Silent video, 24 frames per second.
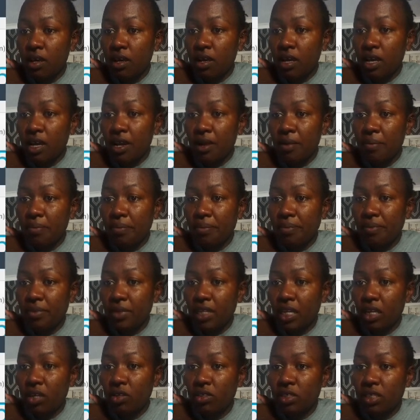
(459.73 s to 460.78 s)

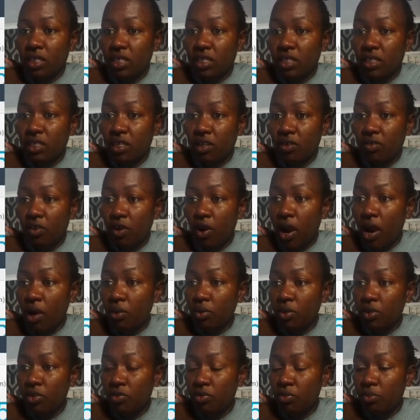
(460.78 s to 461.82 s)
because there's 0
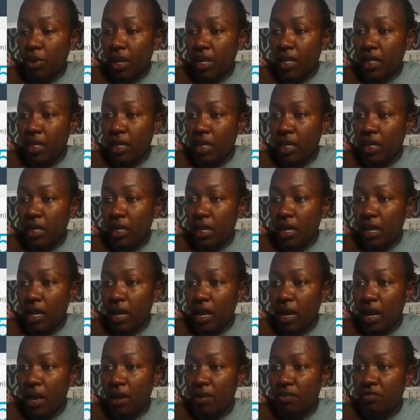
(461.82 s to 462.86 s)
hours remaining.
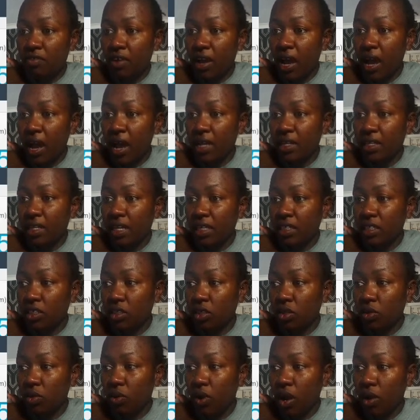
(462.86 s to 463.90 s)
I've had
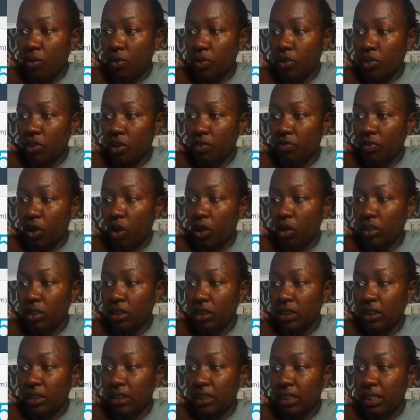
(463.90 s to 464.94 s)
32 hours of
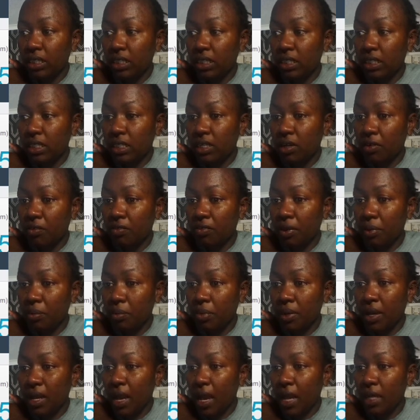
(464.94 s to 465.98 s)
holiday since
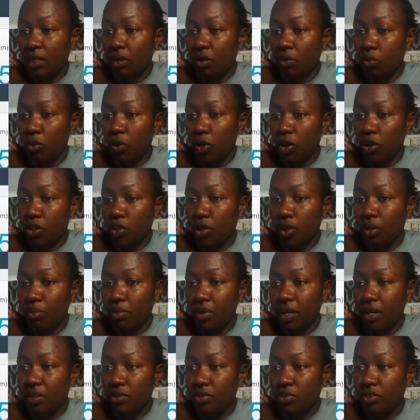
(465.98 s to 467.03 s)
November. I don't work that
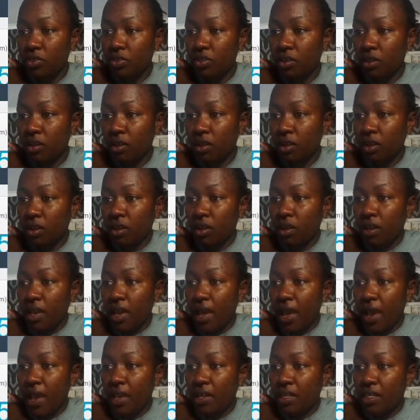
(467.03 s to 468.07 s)
much,
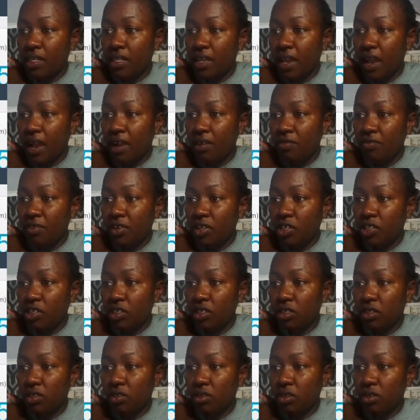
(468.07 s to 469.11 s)
and the
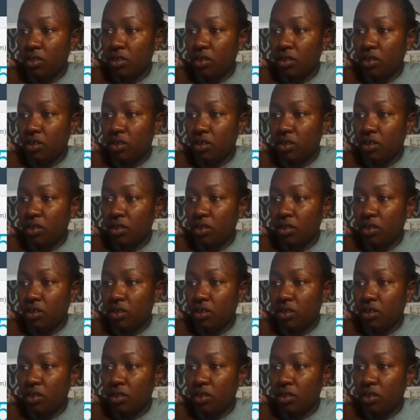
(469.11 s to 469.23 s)
average